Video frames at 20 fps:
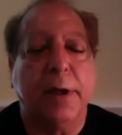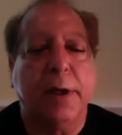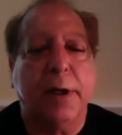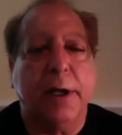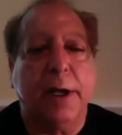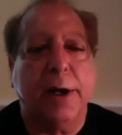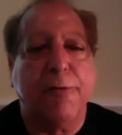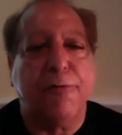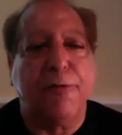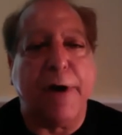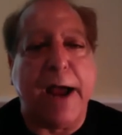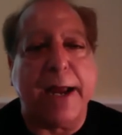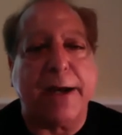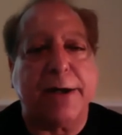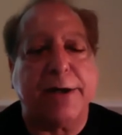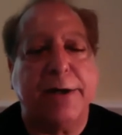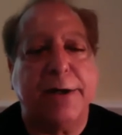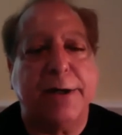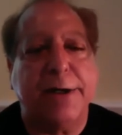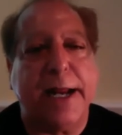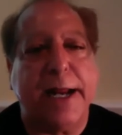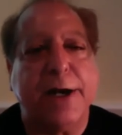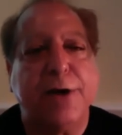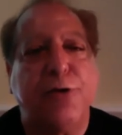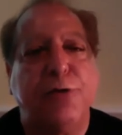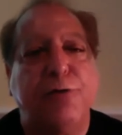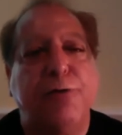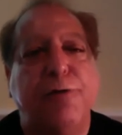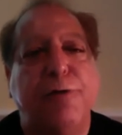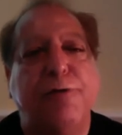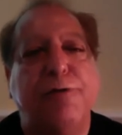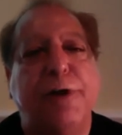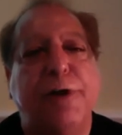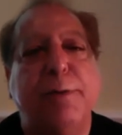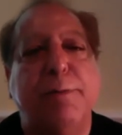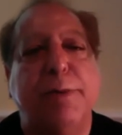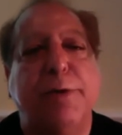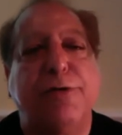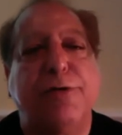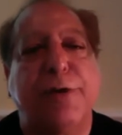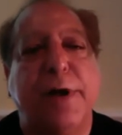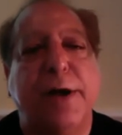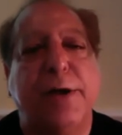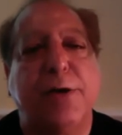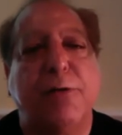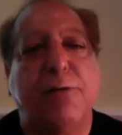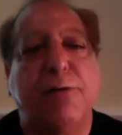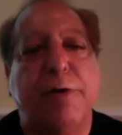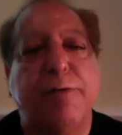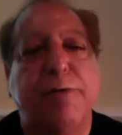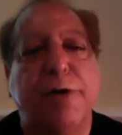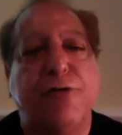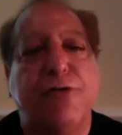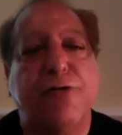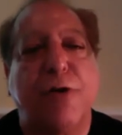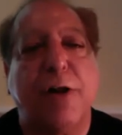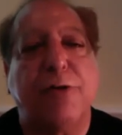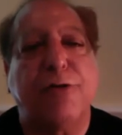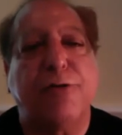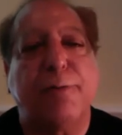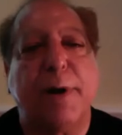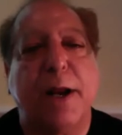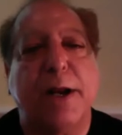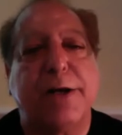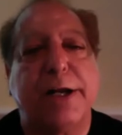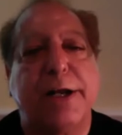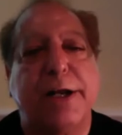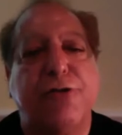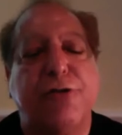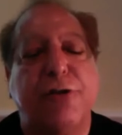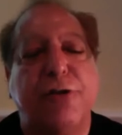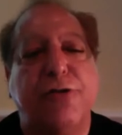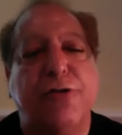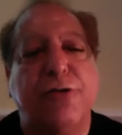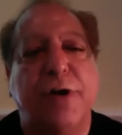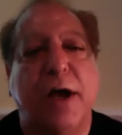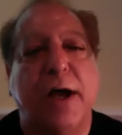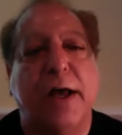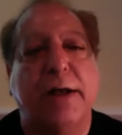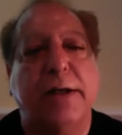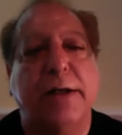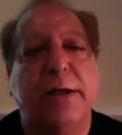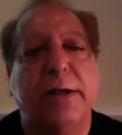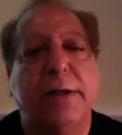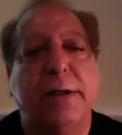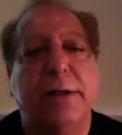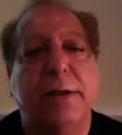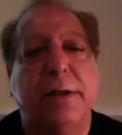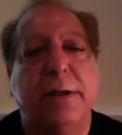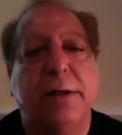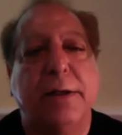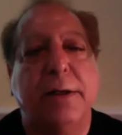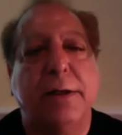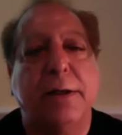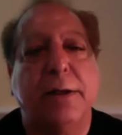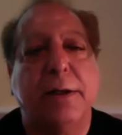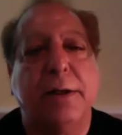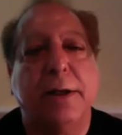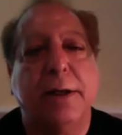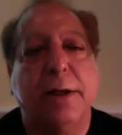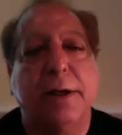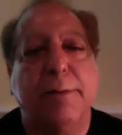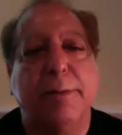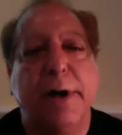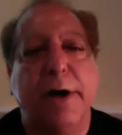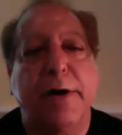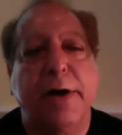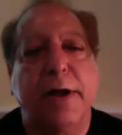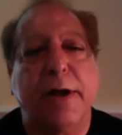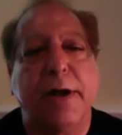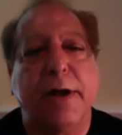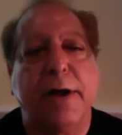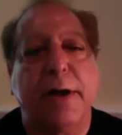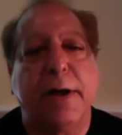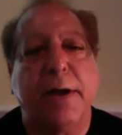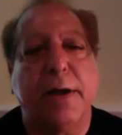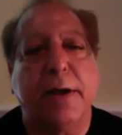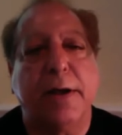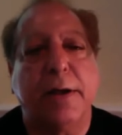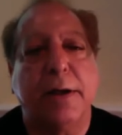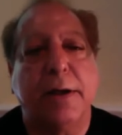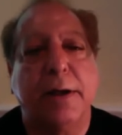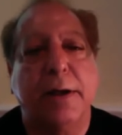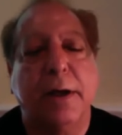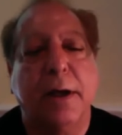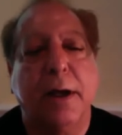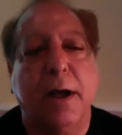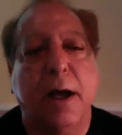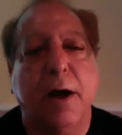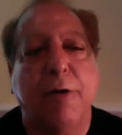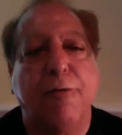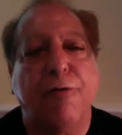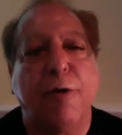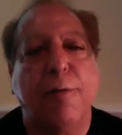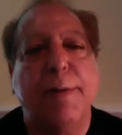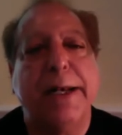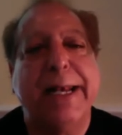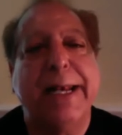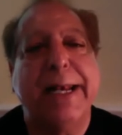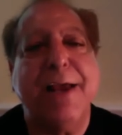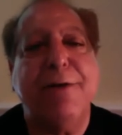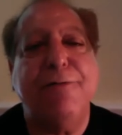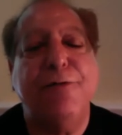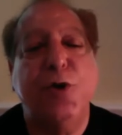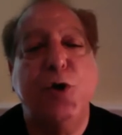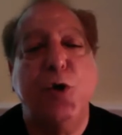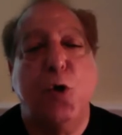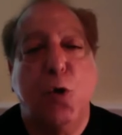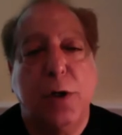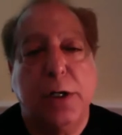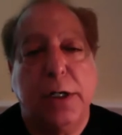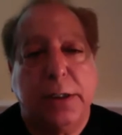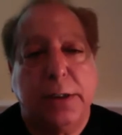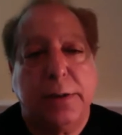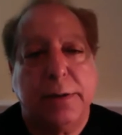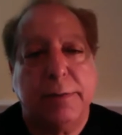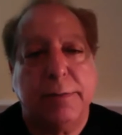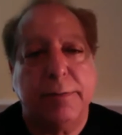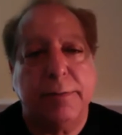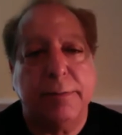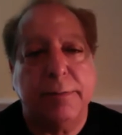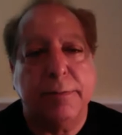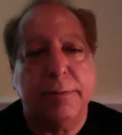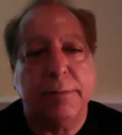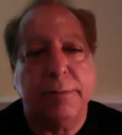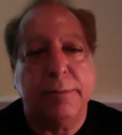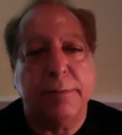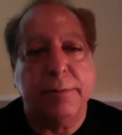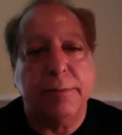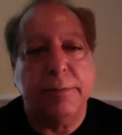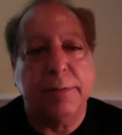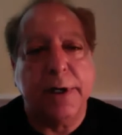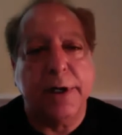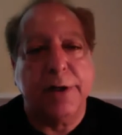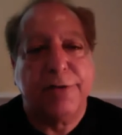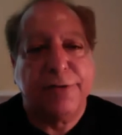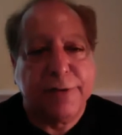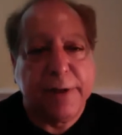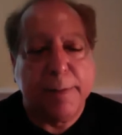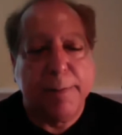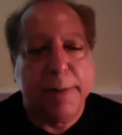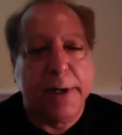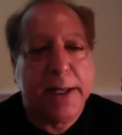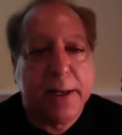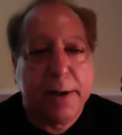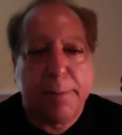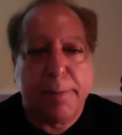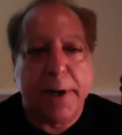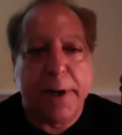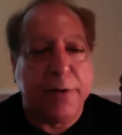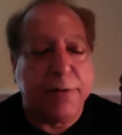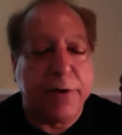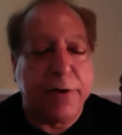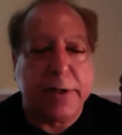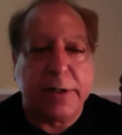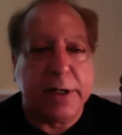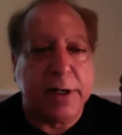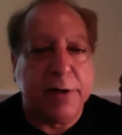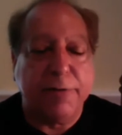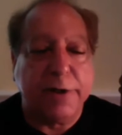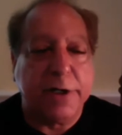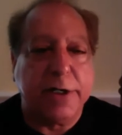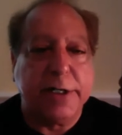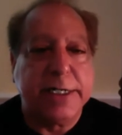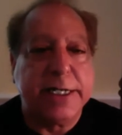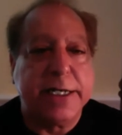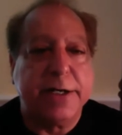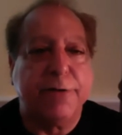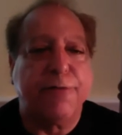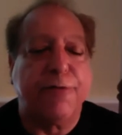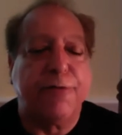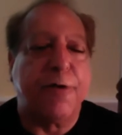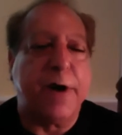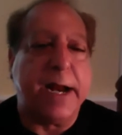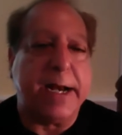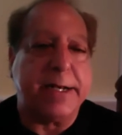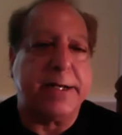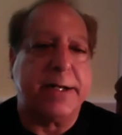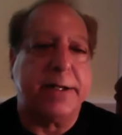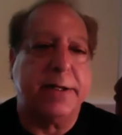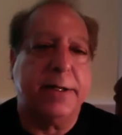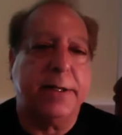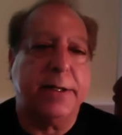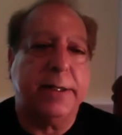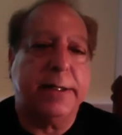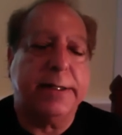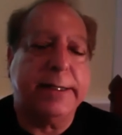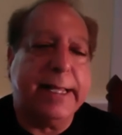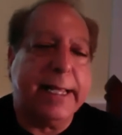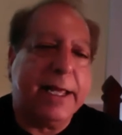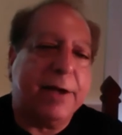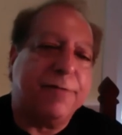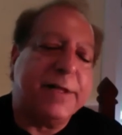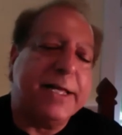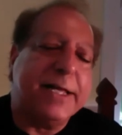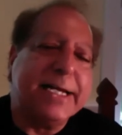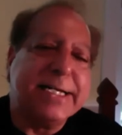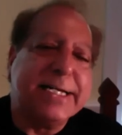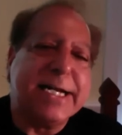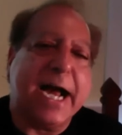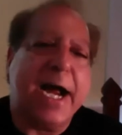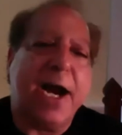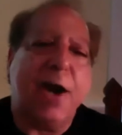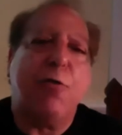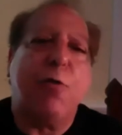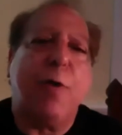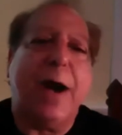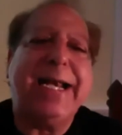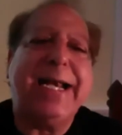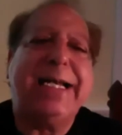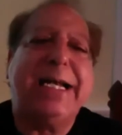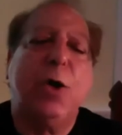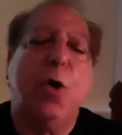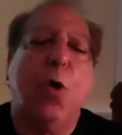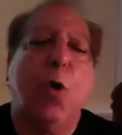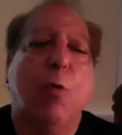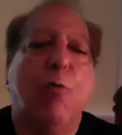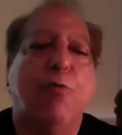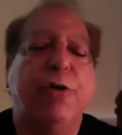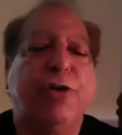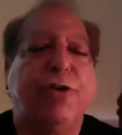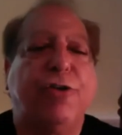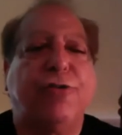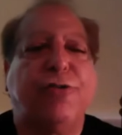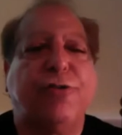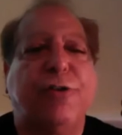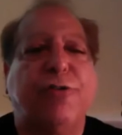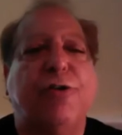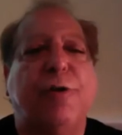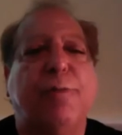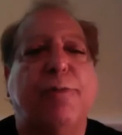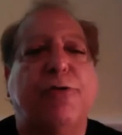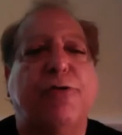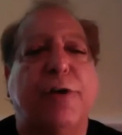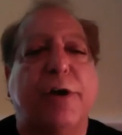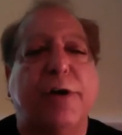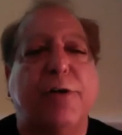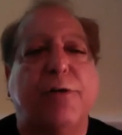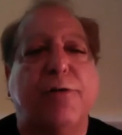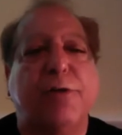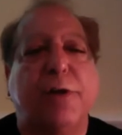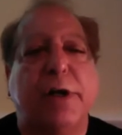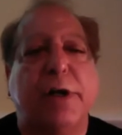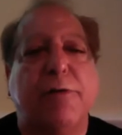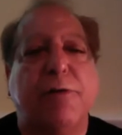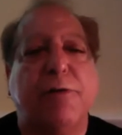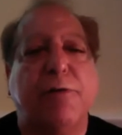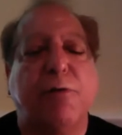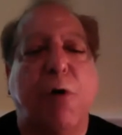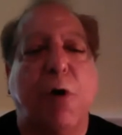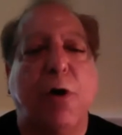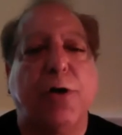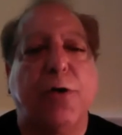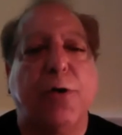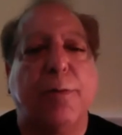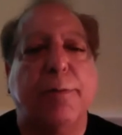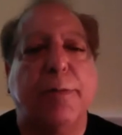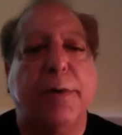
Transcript: In fact, 10 to 15% of liver transplantations done in America are from a live donor, a sibling, a parent, even a dear friend. They give the entire right lobe, which is 60% of the liver volume.